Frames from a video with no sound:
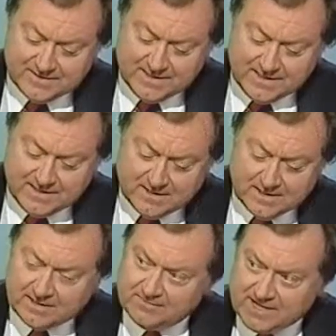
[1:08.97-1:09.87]
the
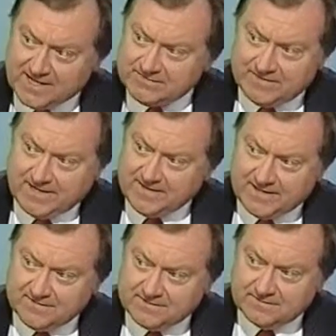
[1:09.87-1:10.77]
income tax with anything
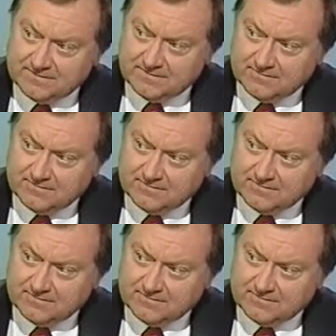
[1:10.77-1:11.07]
else?